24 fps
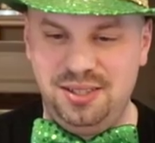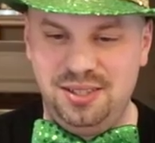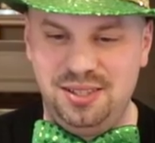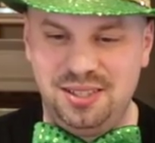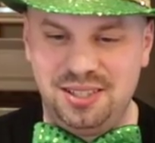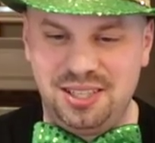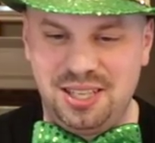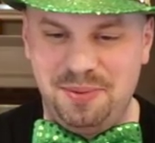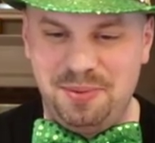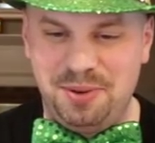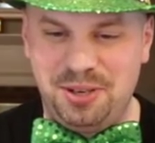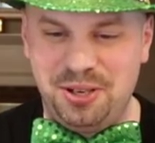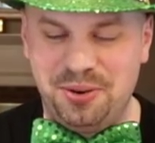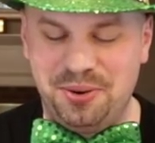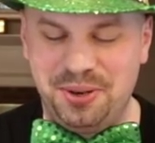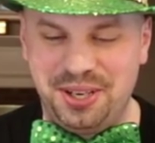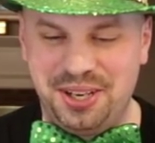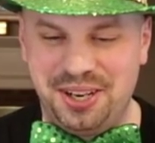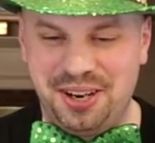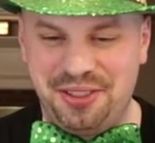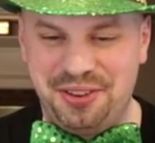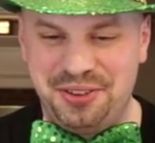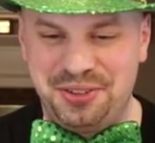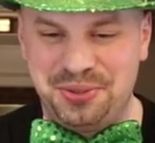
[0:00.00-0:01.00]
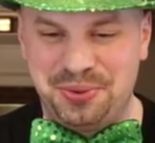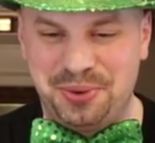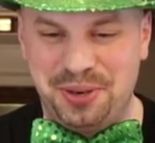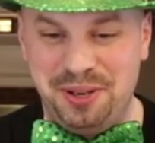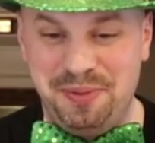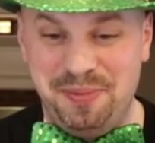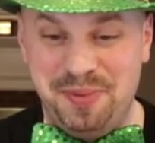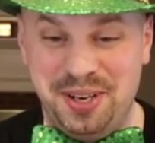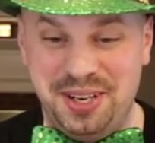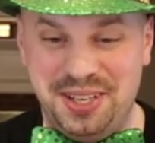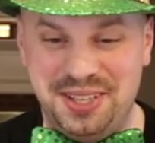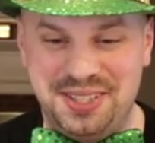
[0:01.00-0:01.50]
Keep it going another 20
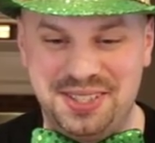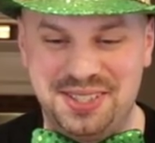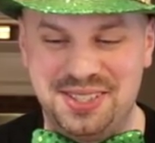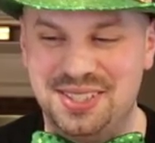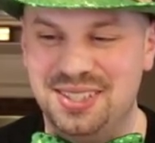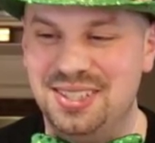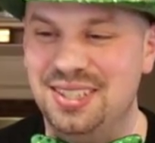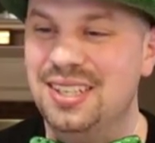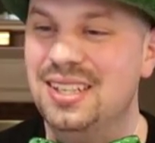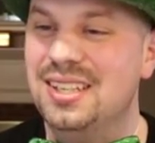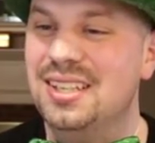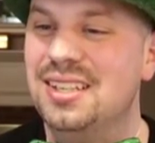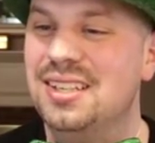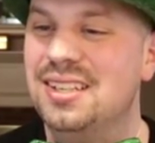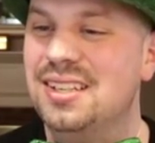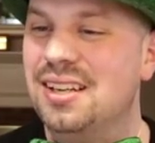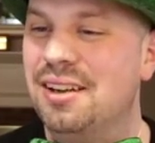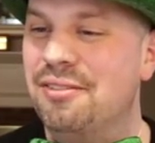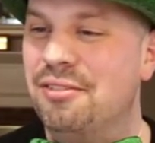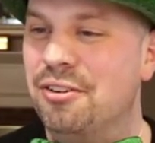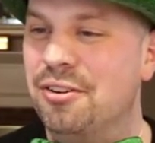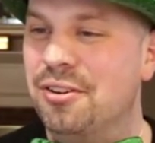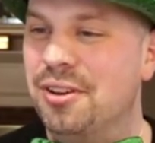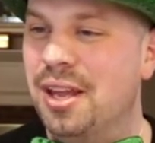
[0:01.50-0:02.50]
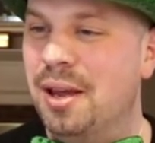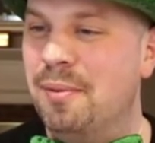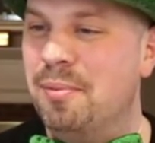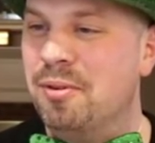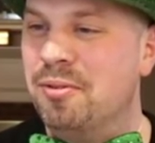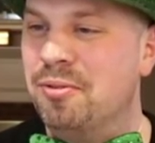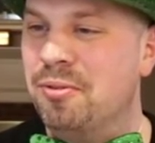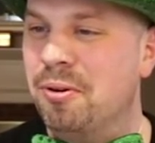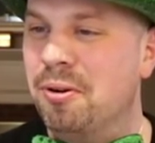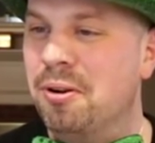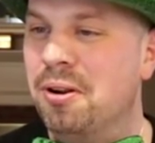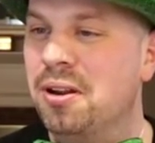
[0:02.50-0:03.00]
minutes. I've heard that
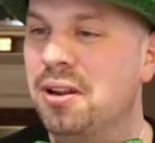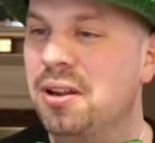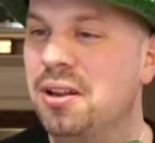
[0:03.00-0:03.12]
before.